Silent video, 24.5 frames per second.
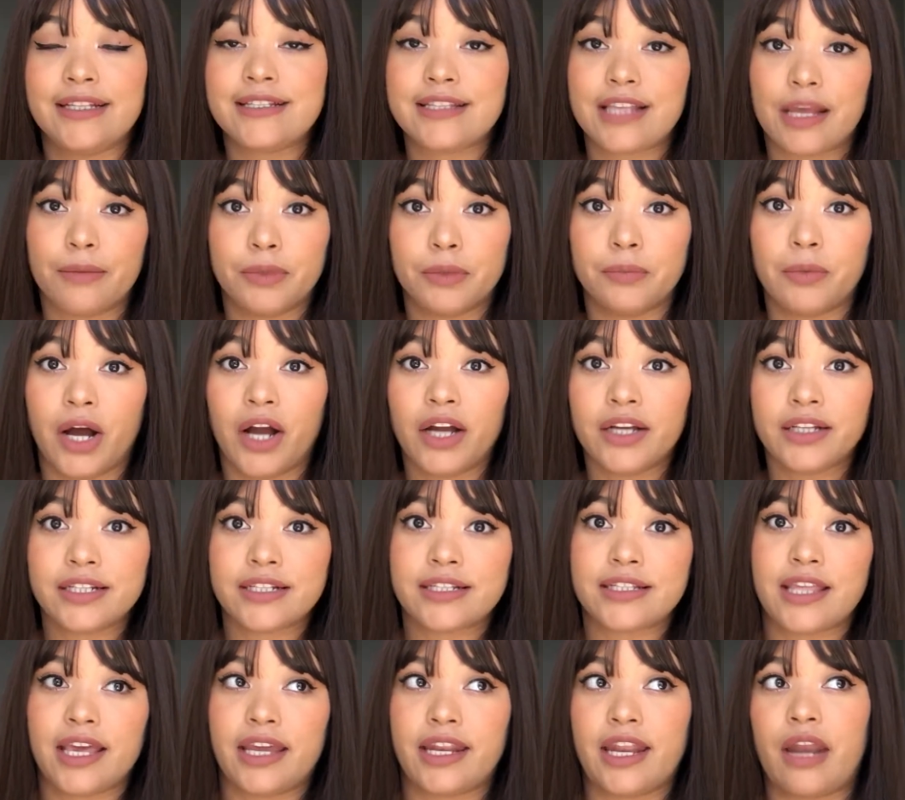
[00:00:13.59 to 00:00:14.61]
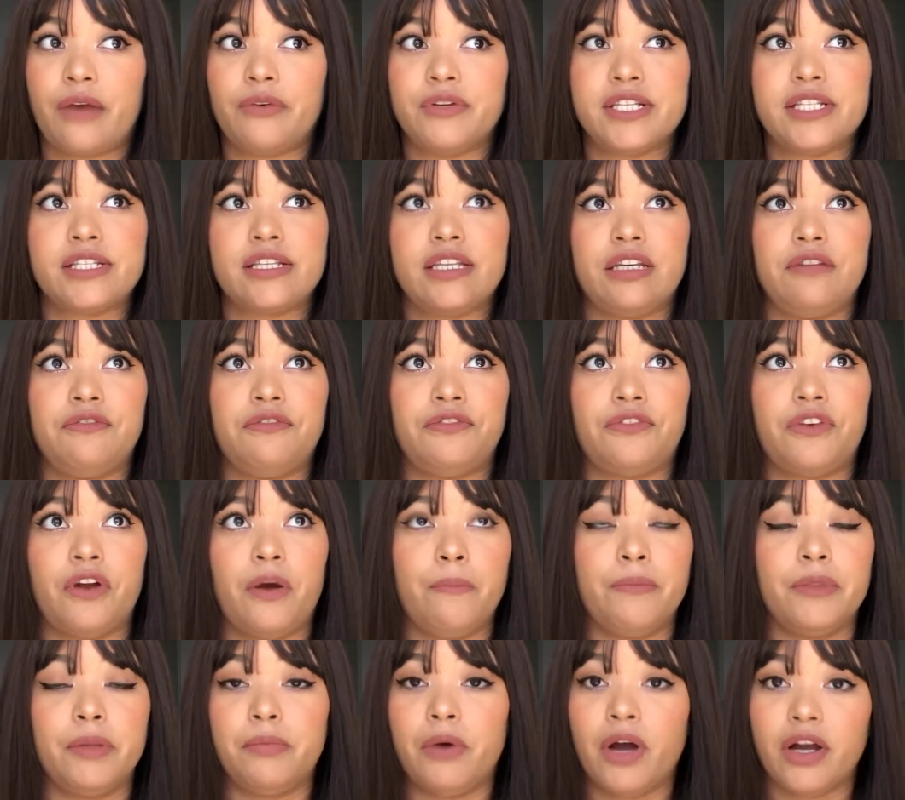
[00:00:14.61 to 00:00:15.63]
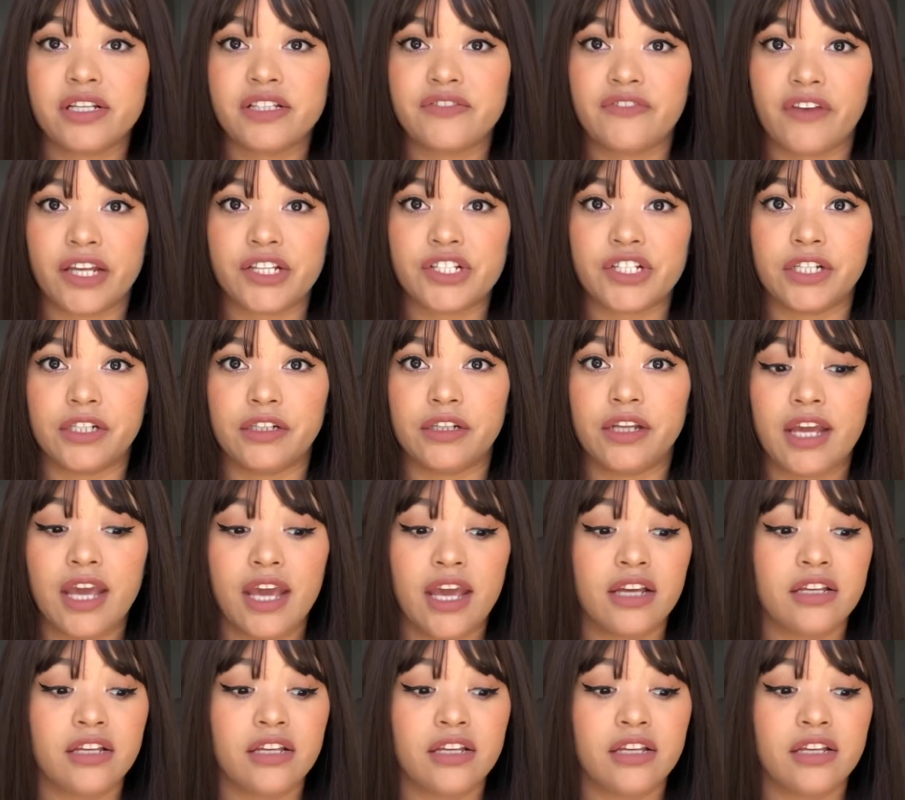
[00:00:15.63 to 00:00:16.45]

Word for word: summer box that i received from the box fashion